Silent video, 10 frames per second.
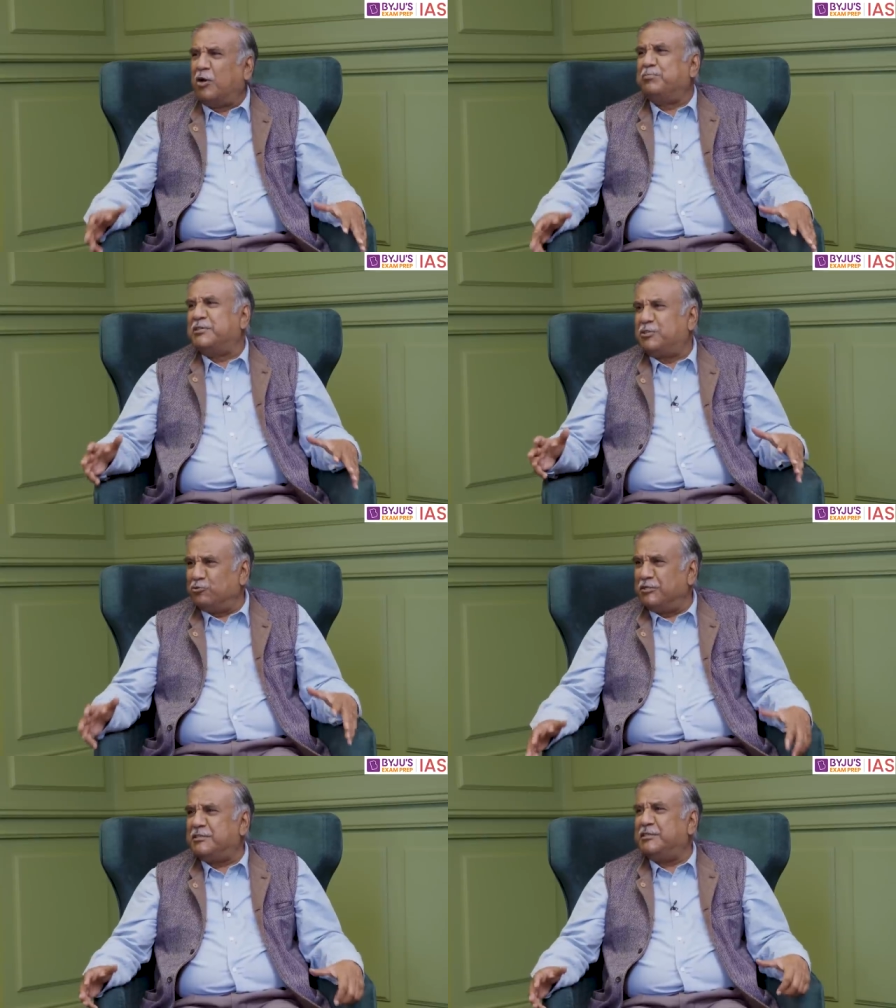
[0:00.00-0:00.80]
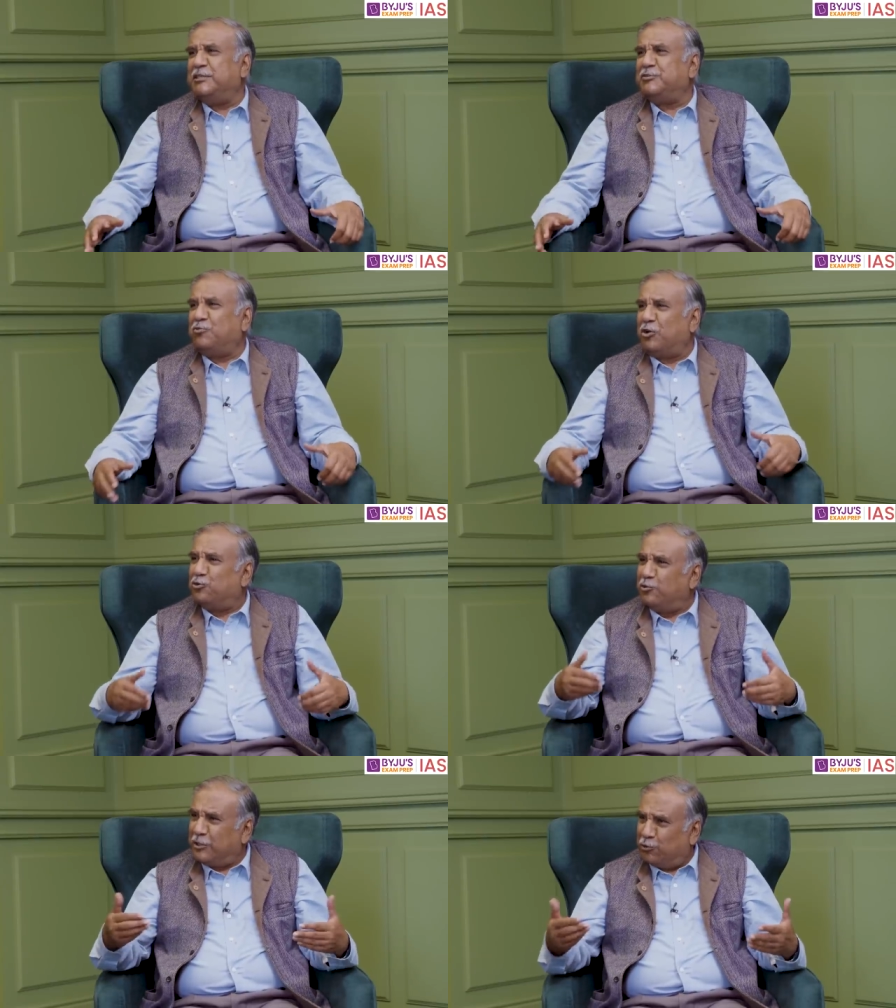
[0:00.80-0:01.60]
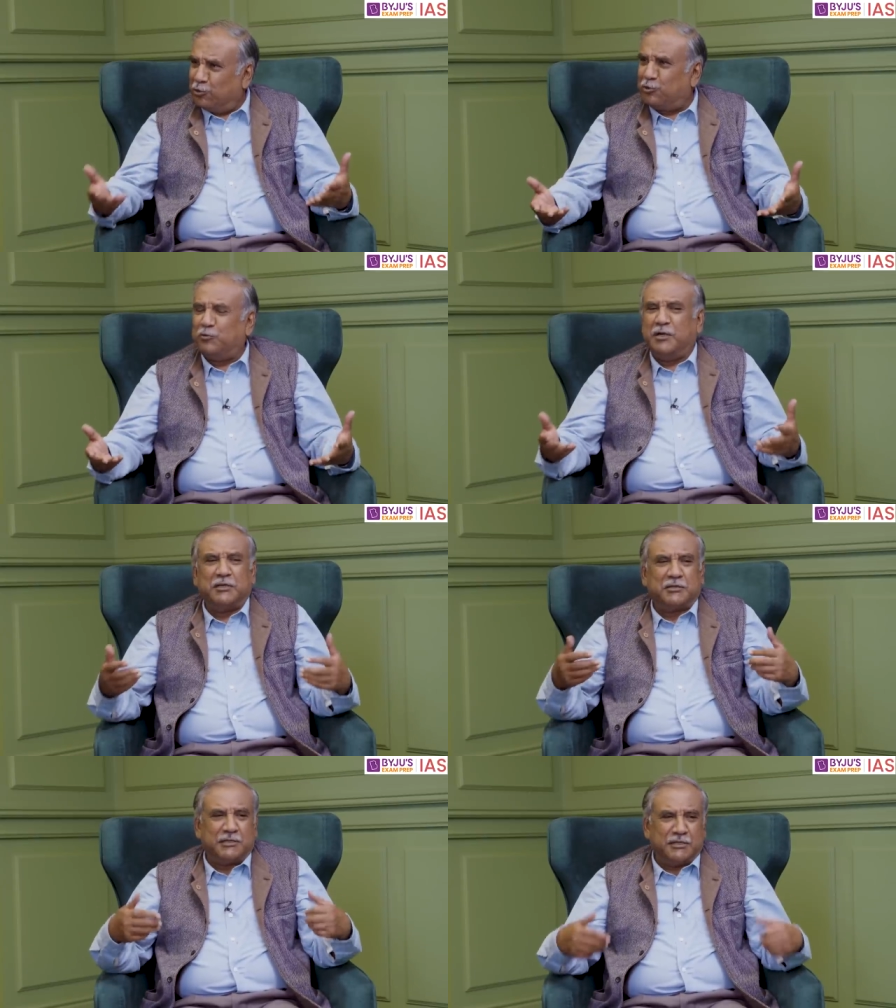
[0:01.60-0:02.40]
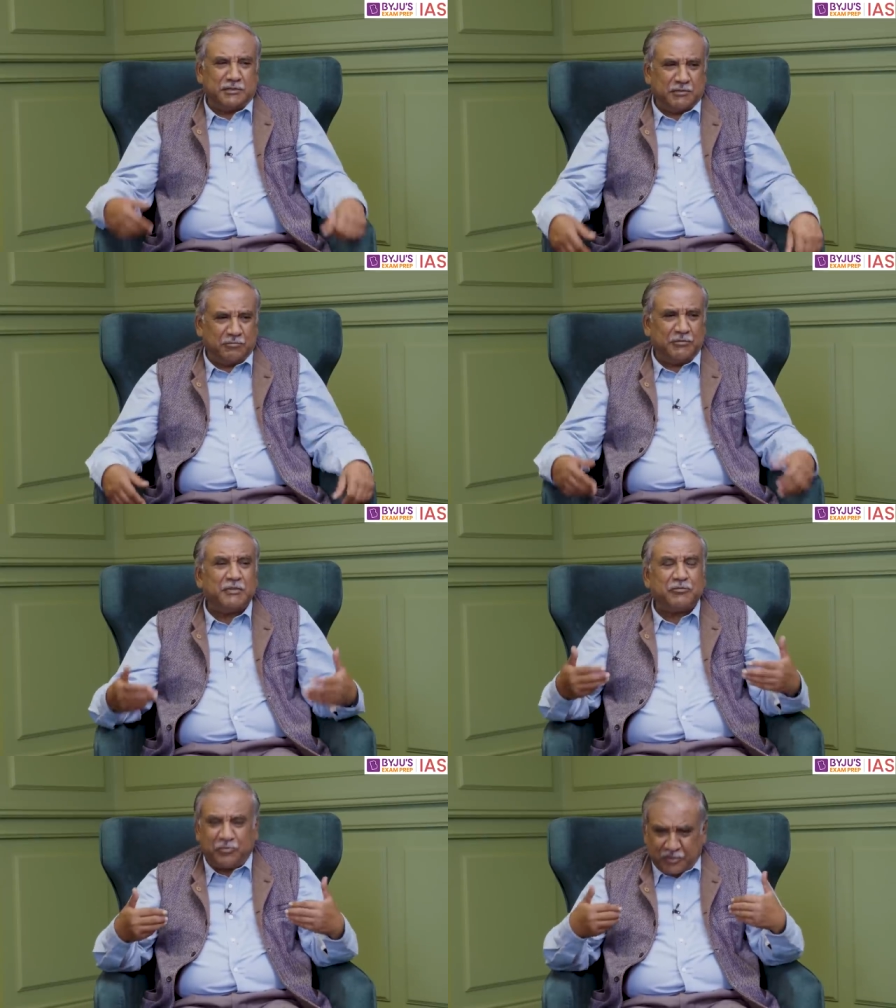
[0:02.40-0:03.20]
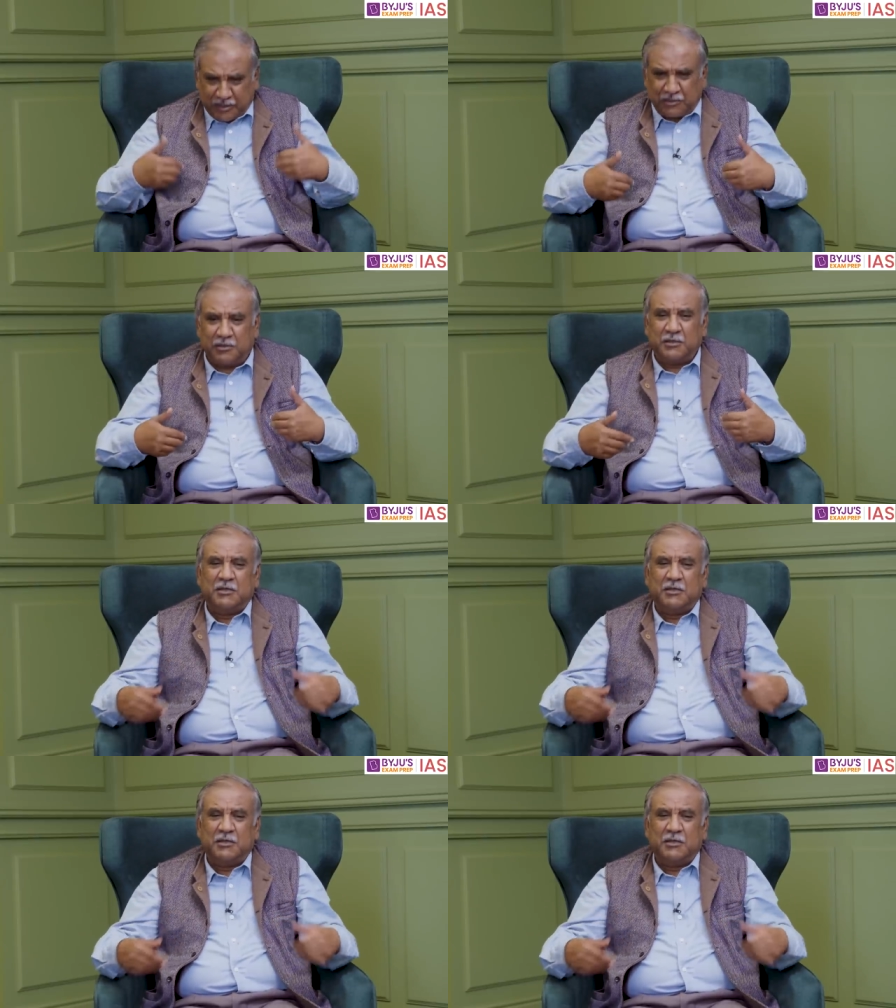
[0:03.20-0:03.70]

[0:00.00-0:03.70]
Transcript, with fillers: opportunities for doing good work, and we feel